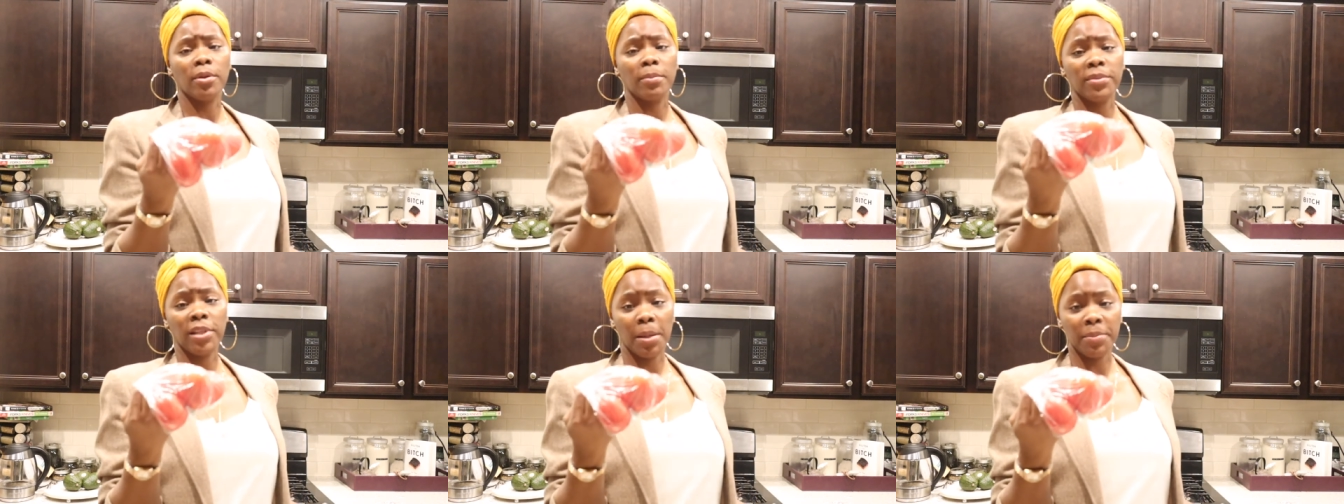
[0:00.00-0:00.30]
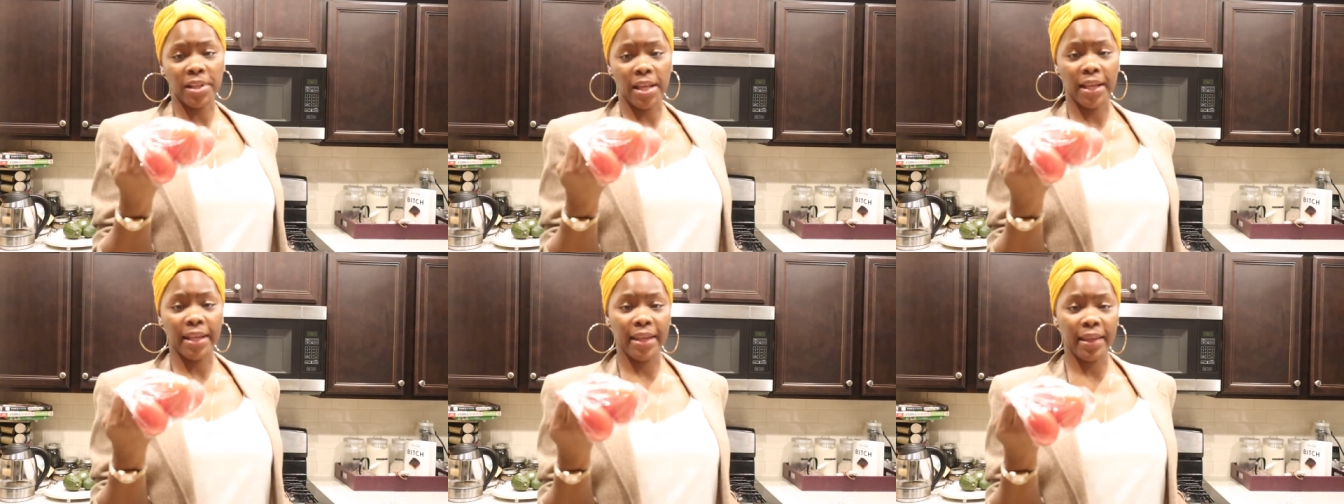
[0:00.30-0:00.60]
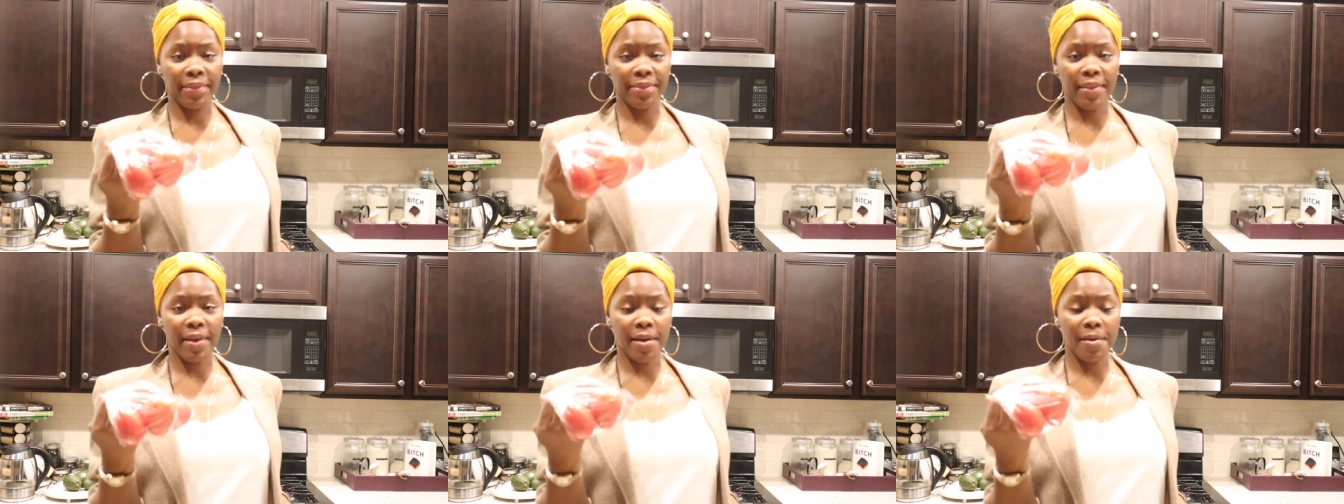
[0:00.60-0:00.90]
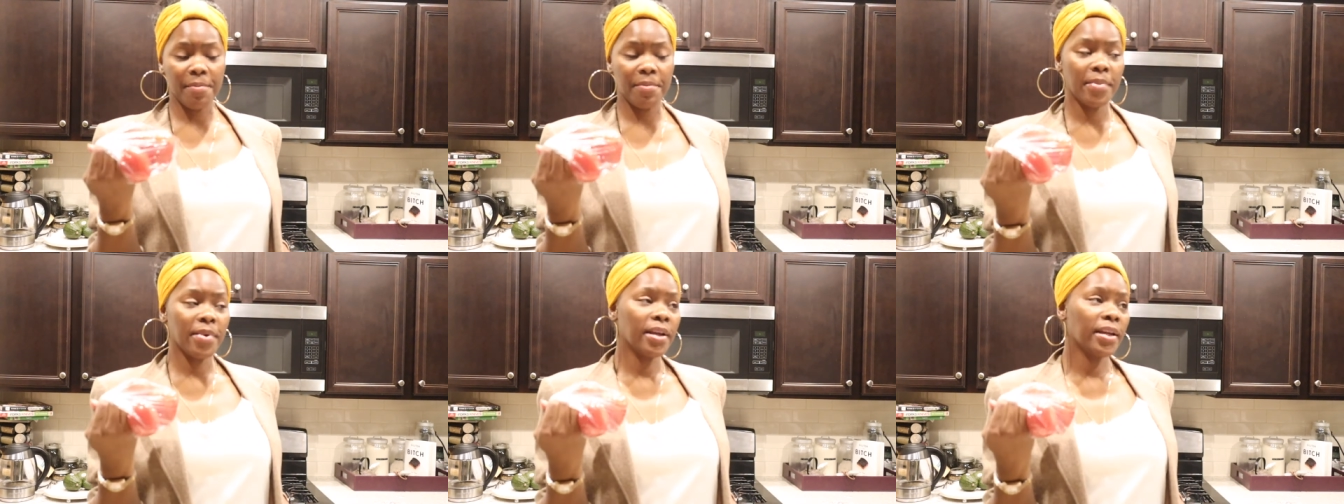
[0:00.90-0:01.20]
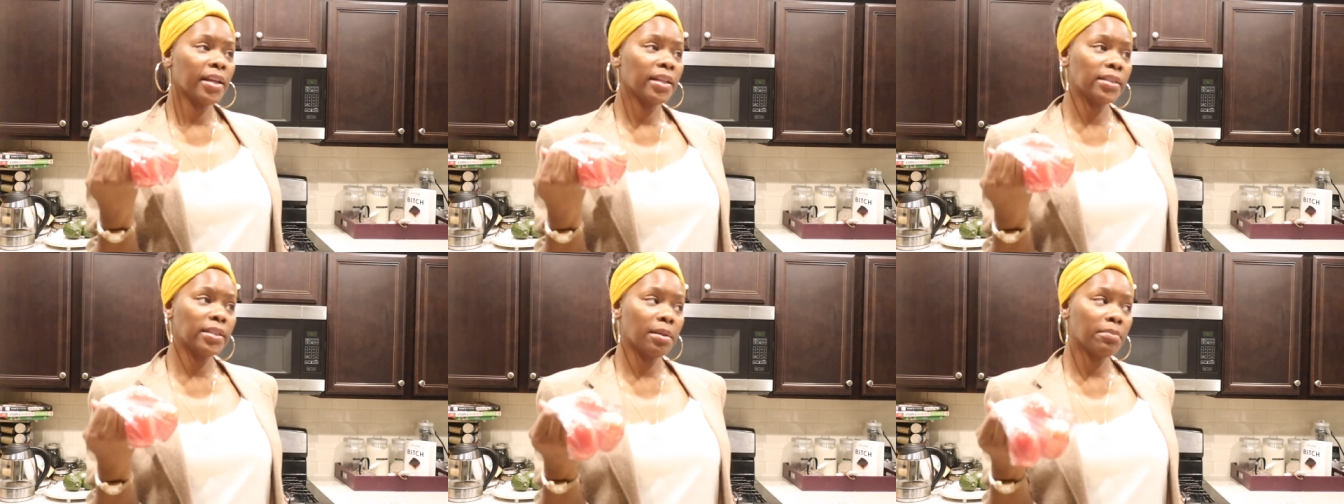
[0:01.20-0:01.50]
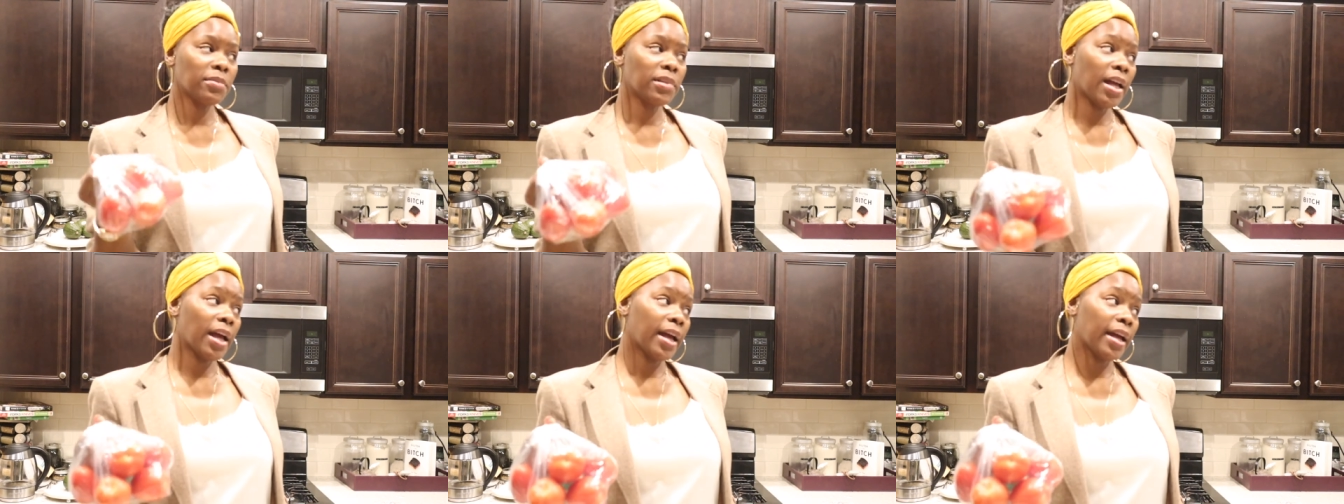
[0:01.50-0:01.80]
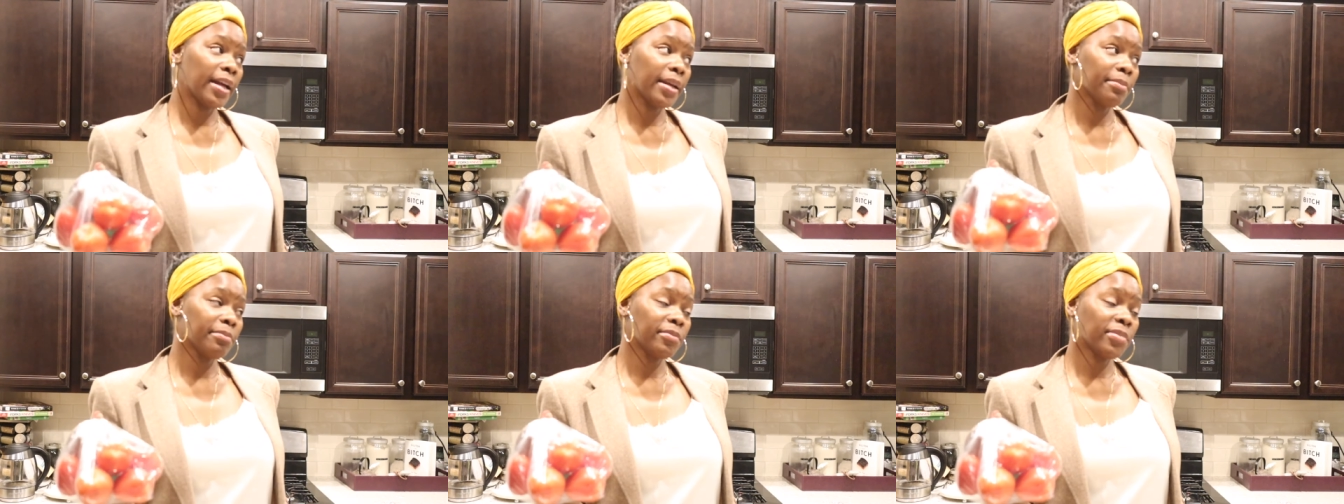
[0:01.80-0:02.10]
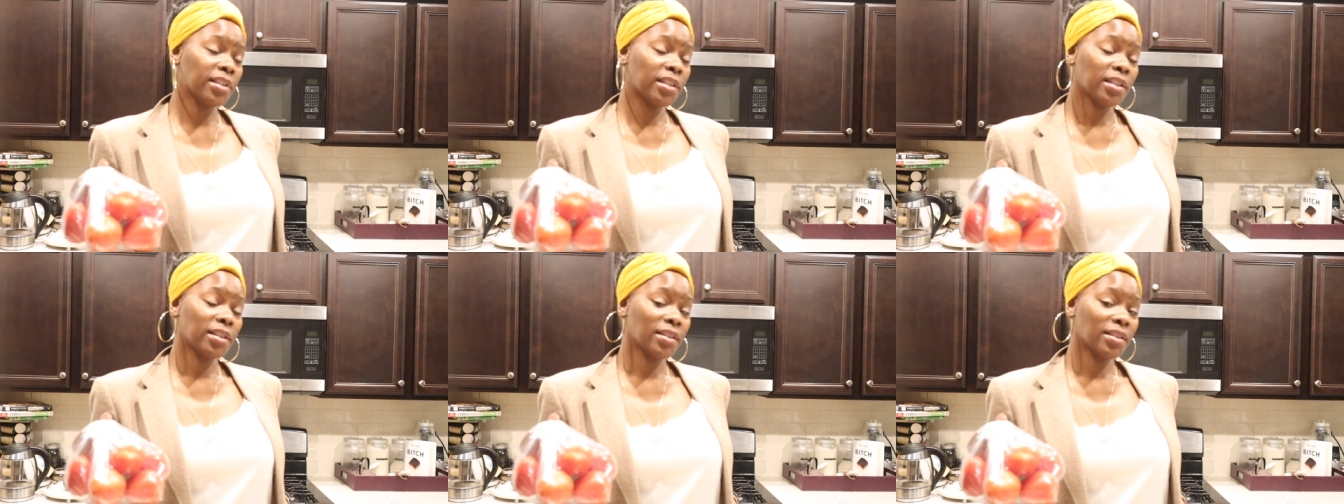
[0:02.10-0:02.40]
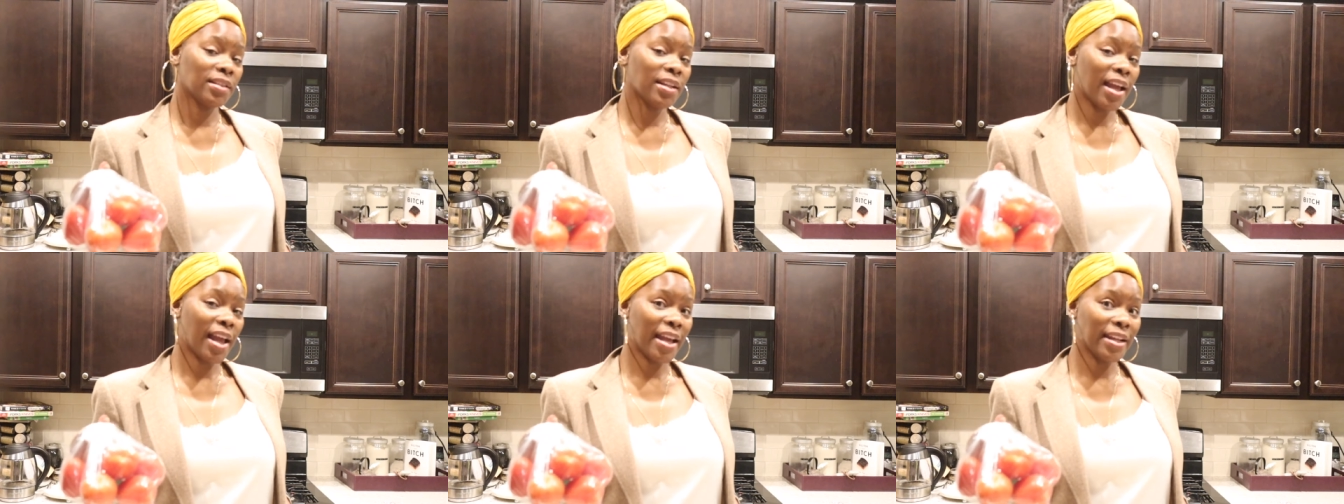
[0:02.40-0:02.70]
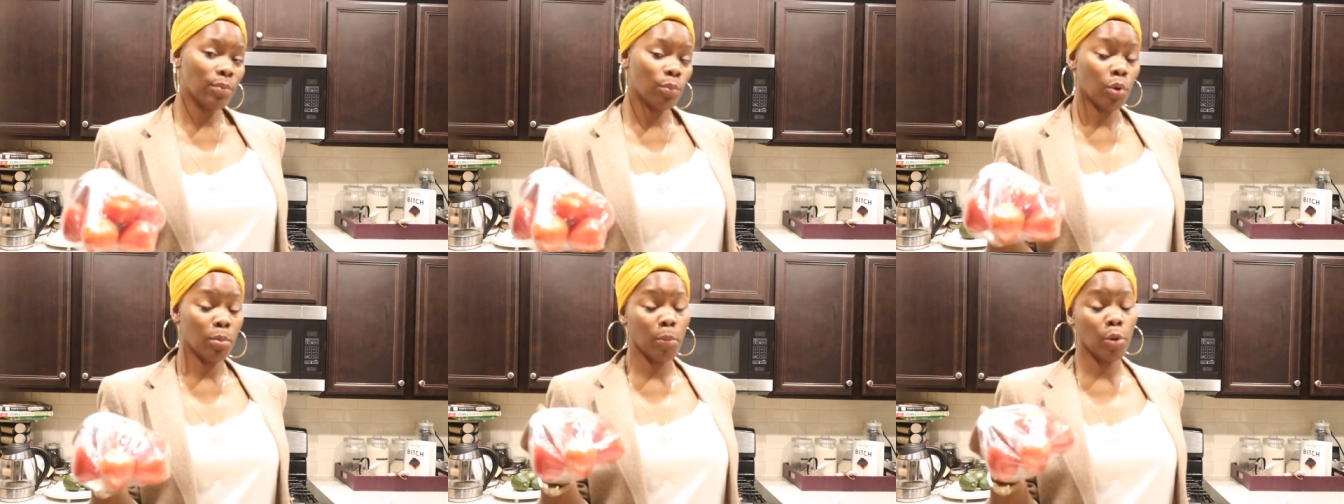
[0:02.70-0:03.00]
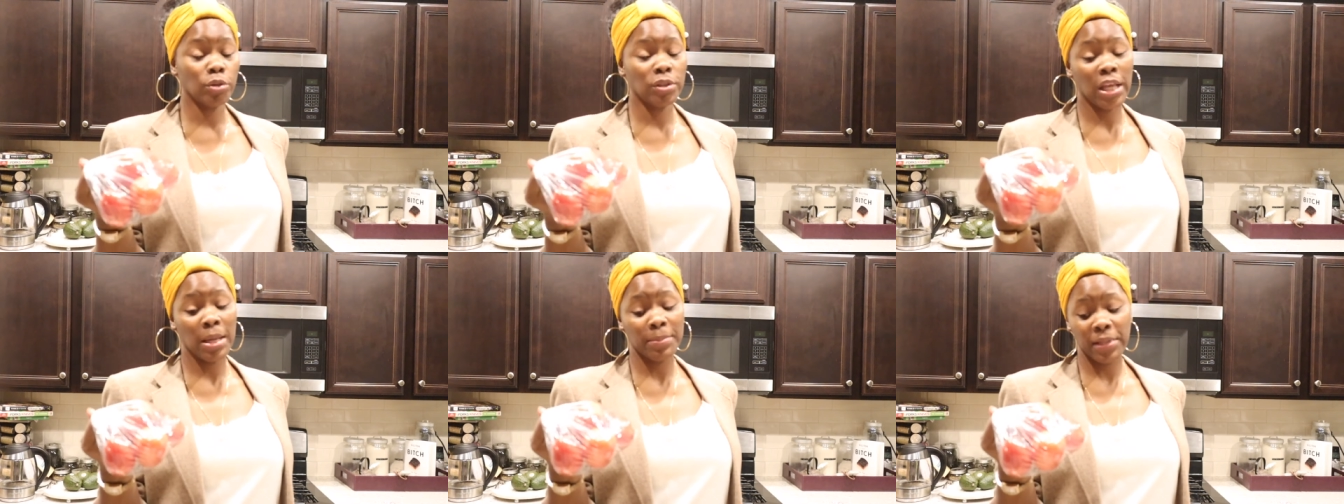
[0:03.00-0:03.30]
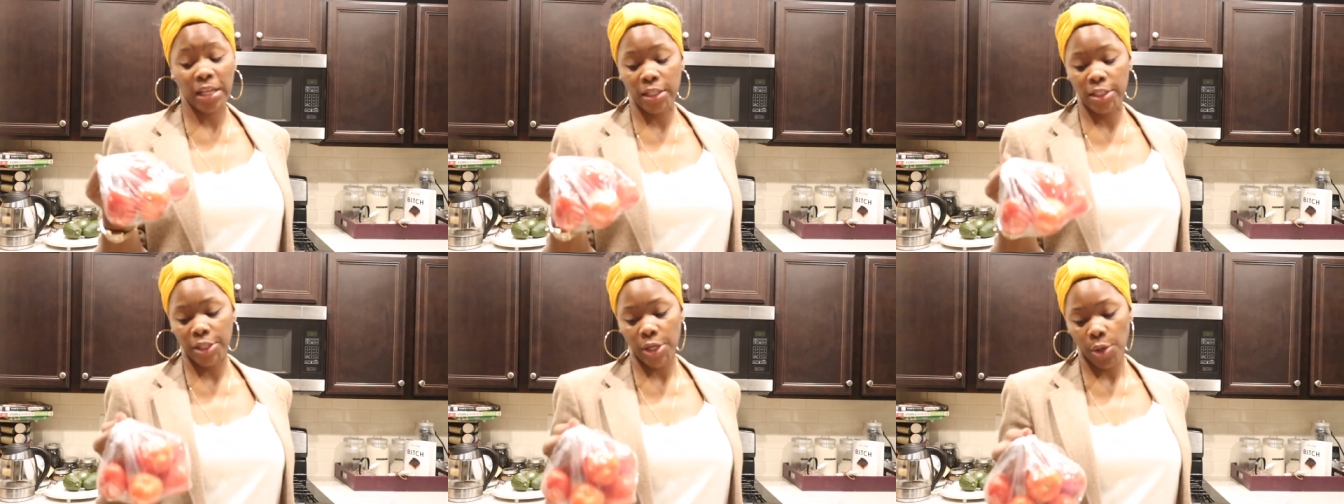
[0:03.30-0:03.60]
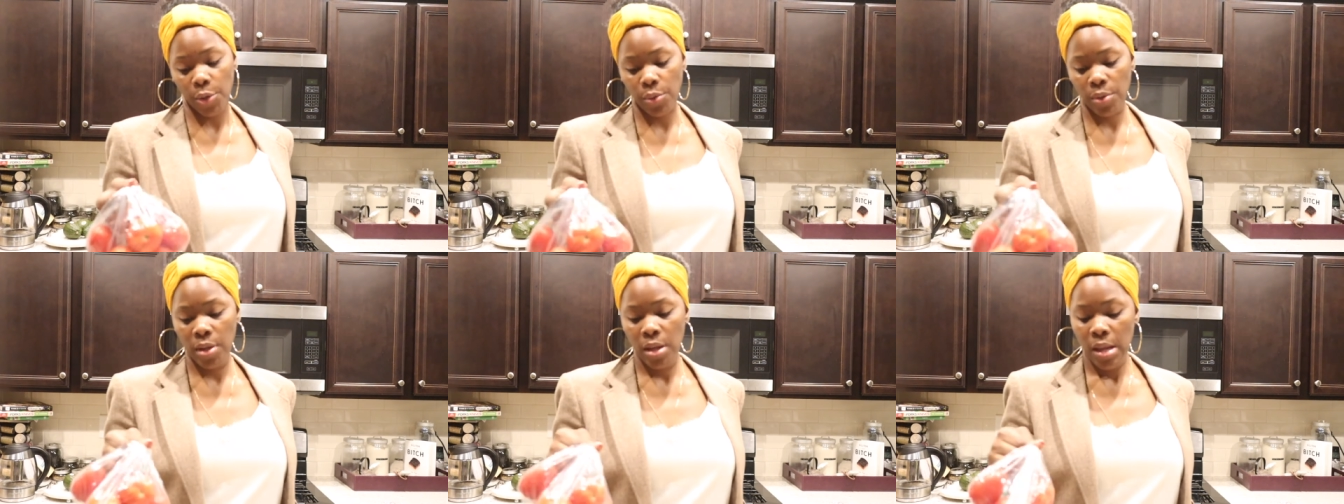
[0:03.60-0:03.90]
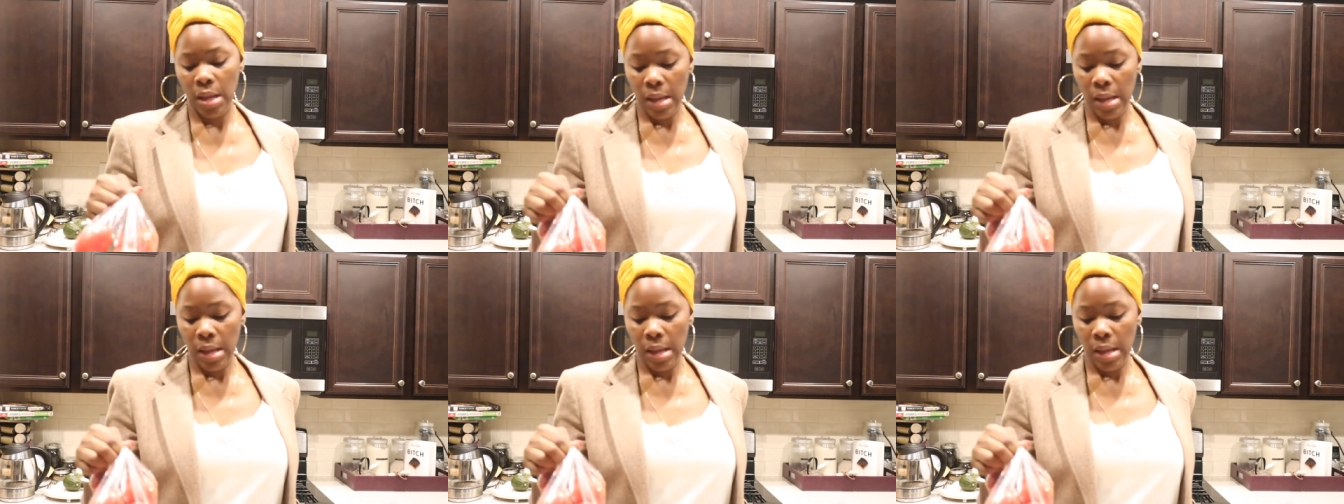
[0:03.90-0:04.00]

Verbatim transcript: sometimes I get them and sometimes, I, well most times I don't,